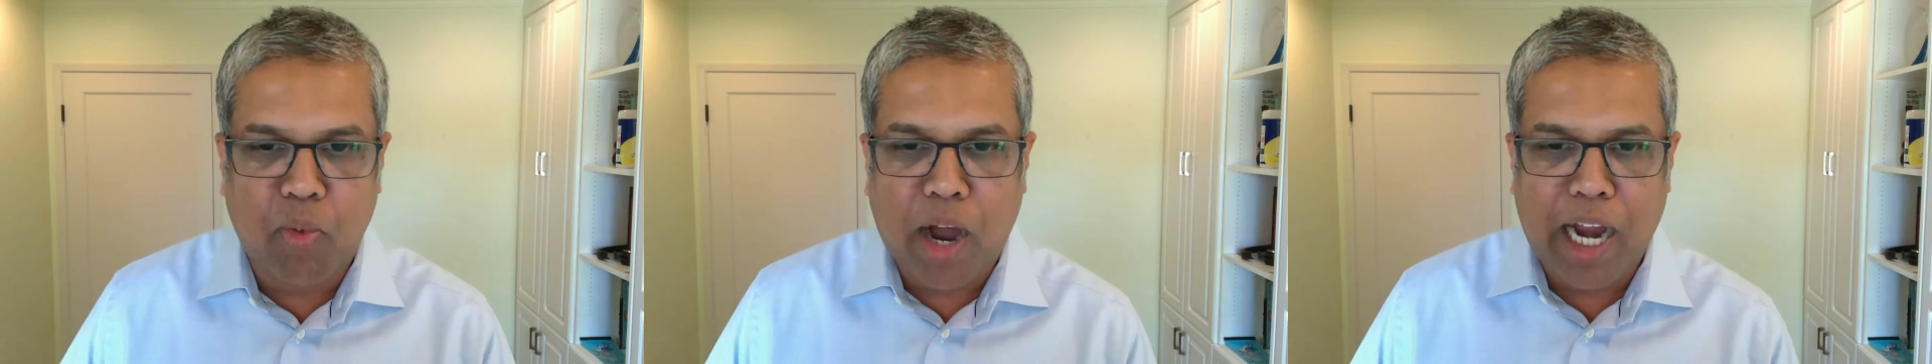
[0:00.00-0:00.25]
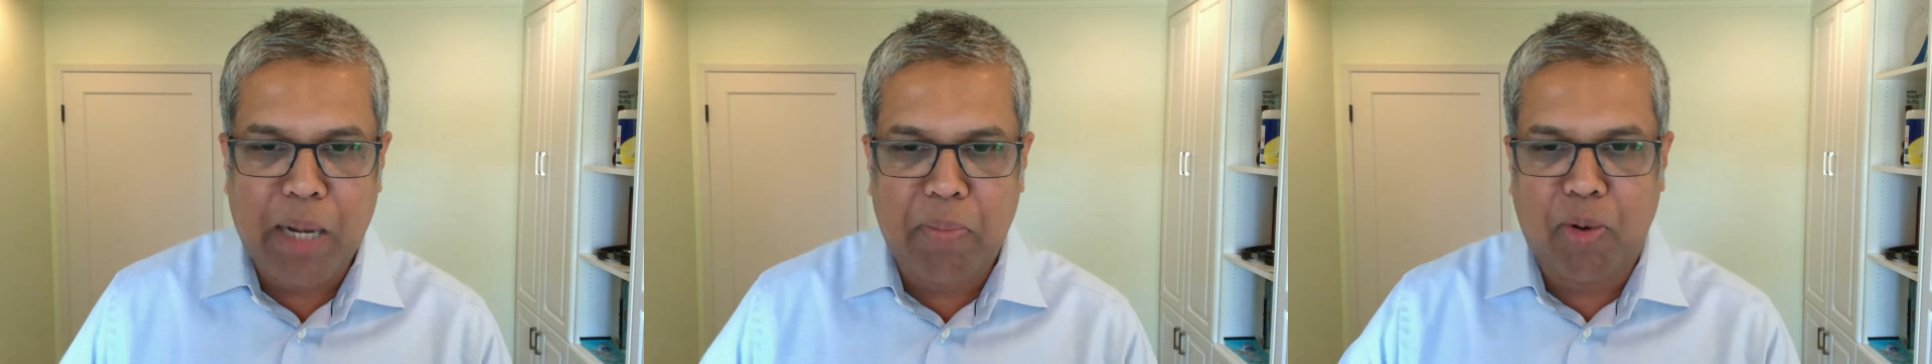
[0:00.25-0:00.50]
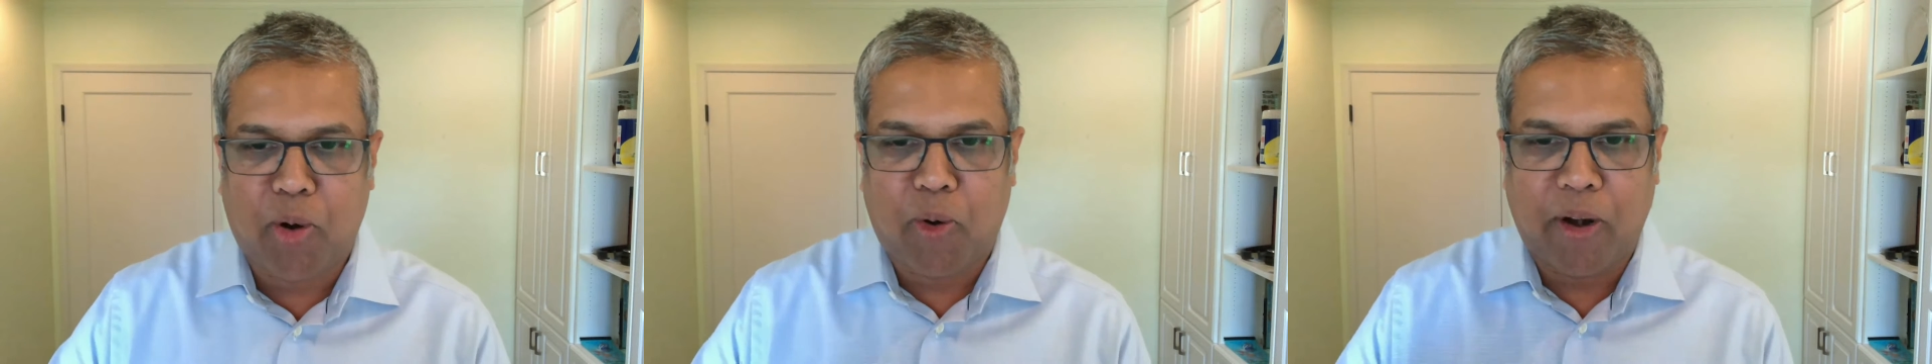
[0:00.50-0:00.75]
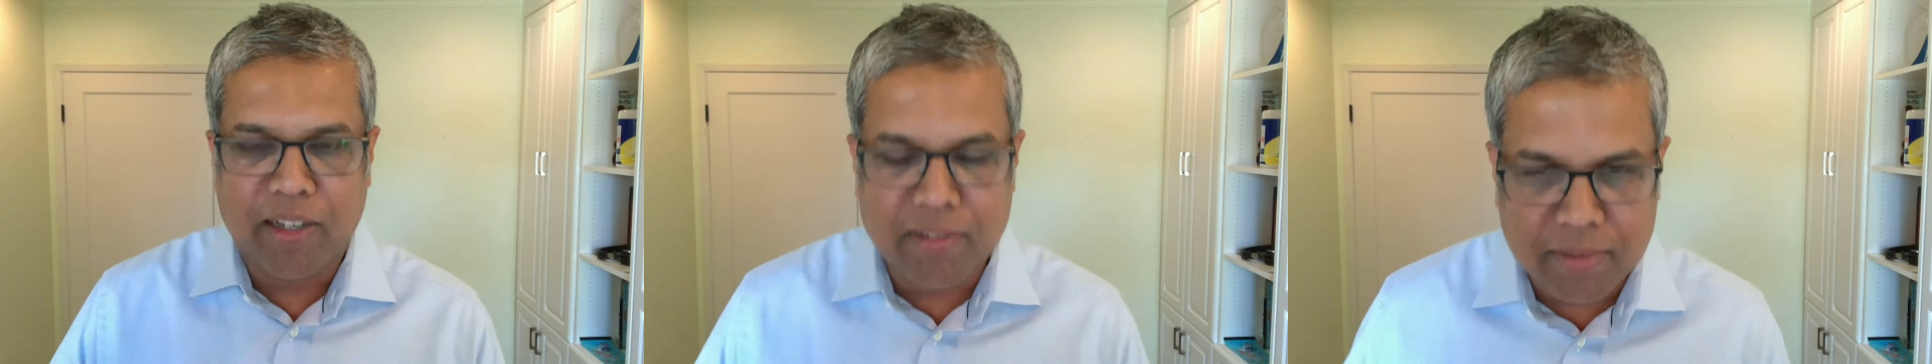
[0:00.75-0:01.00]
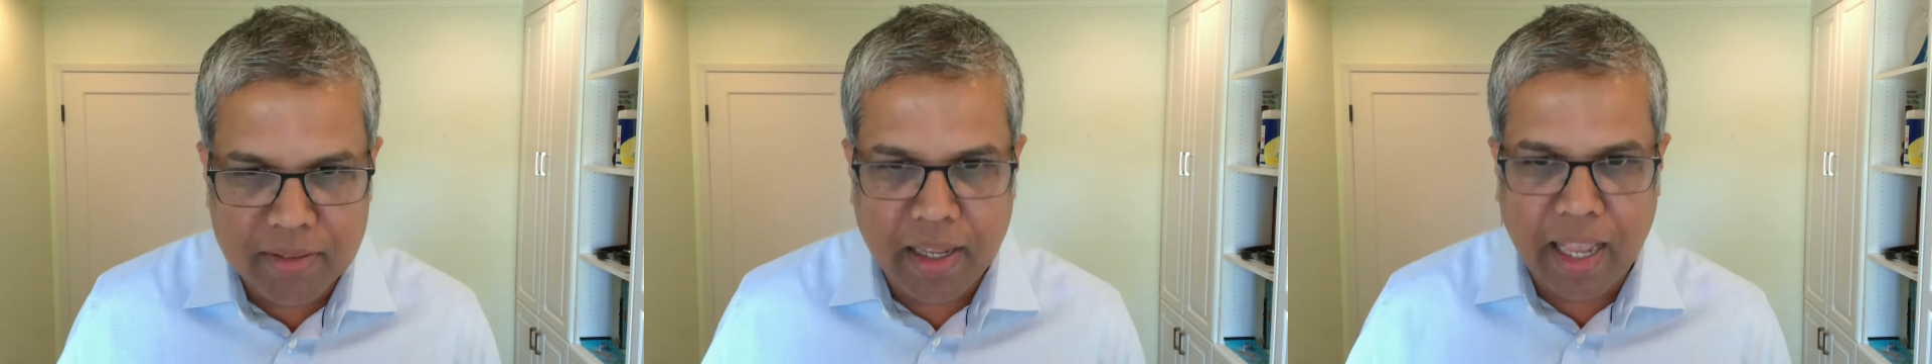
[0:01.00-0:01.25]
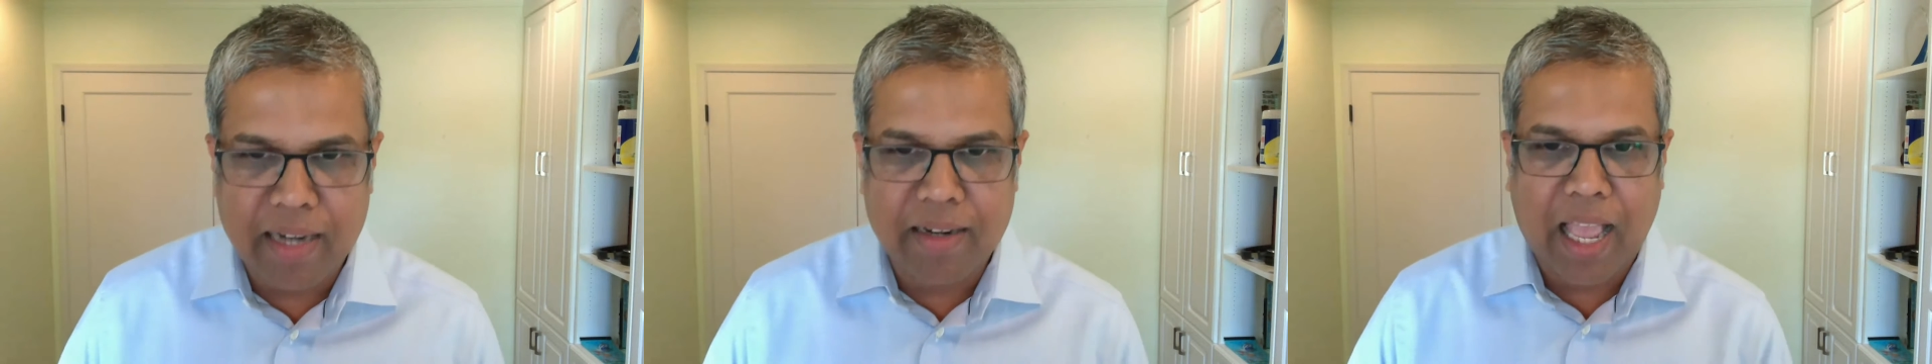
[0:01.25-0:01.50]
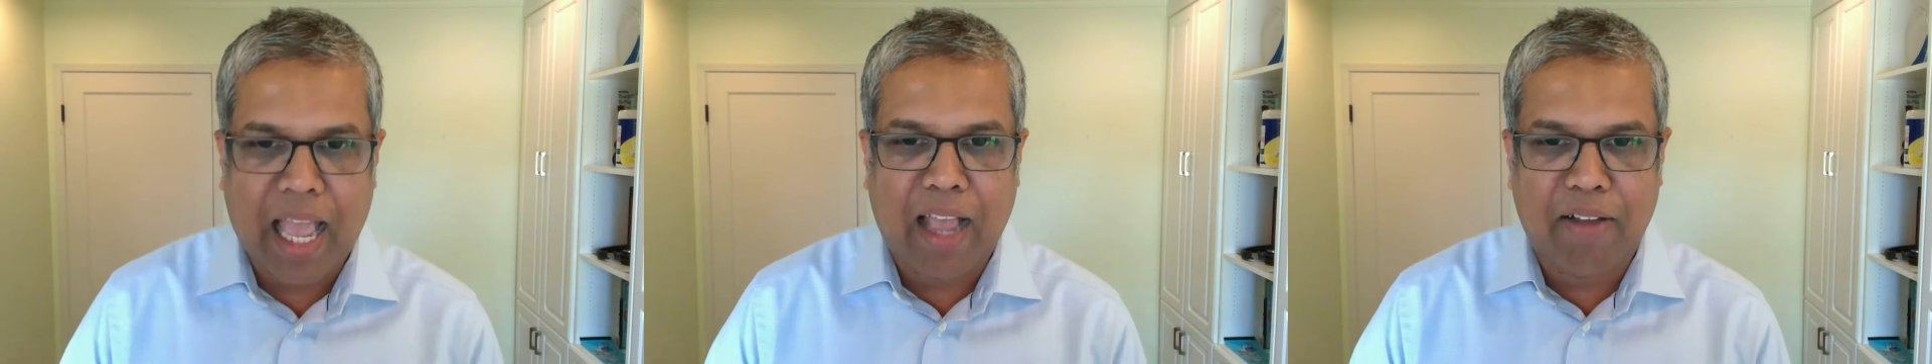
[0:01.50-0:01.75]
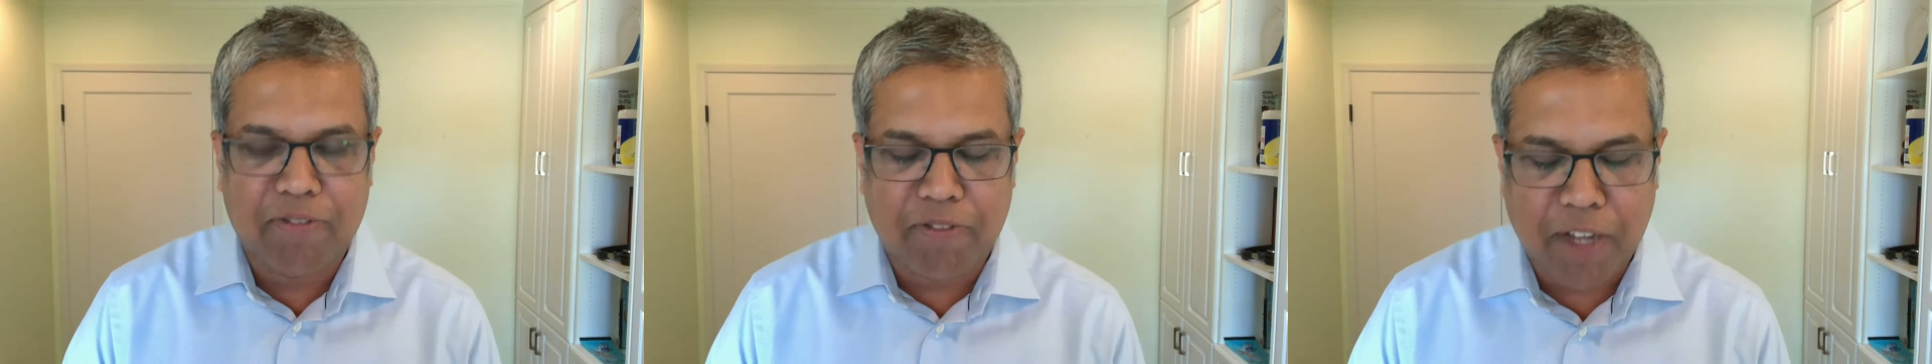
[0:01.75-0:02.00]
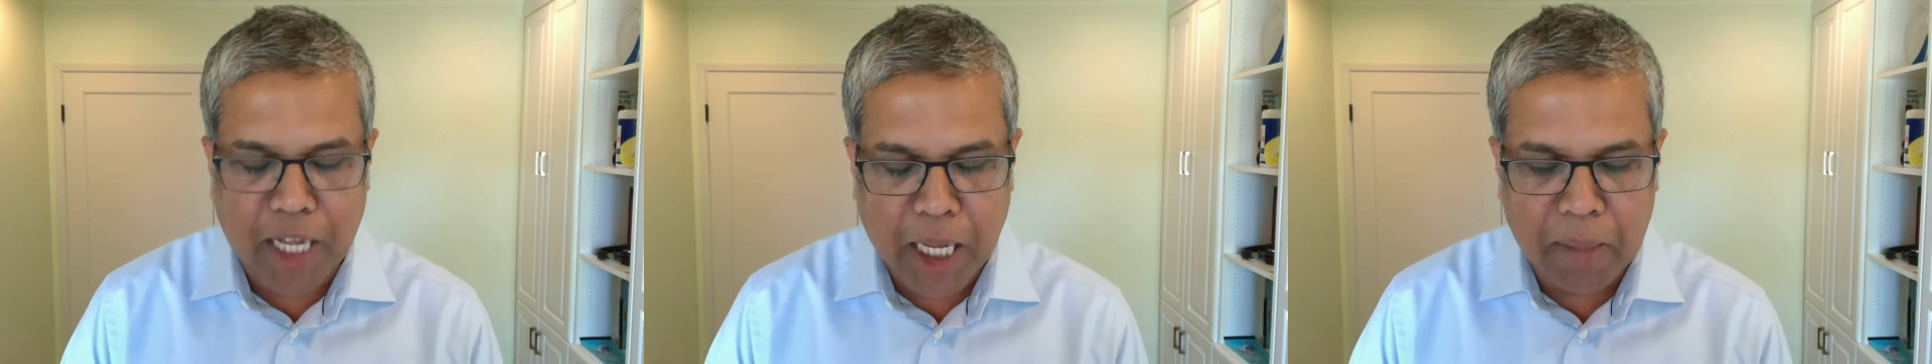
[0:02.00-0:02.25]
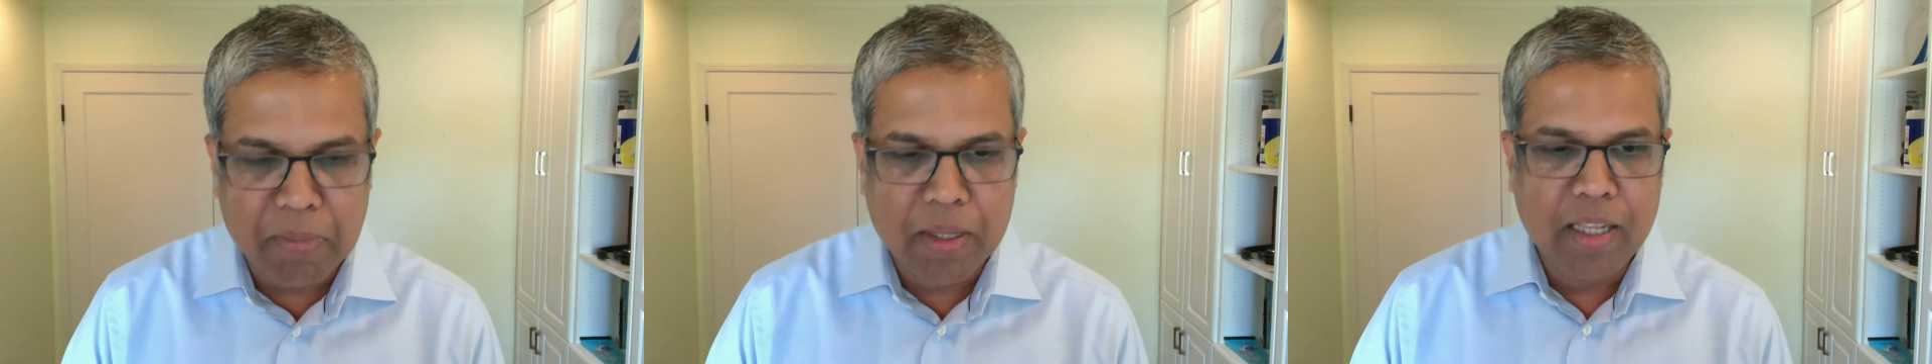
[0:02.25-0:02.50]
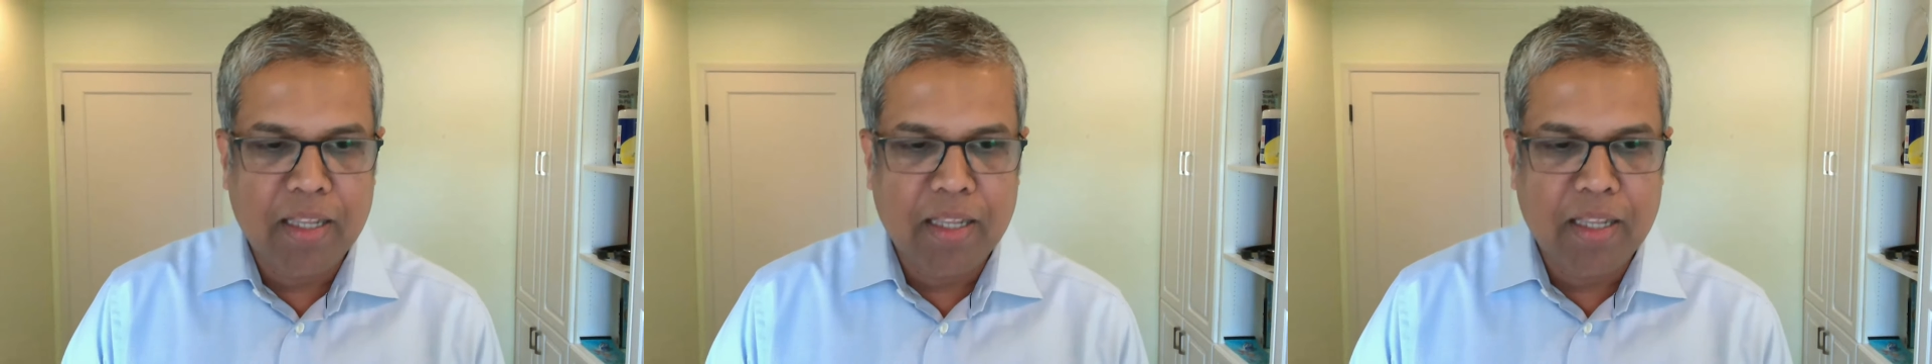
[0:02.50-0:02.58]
whiteboard and have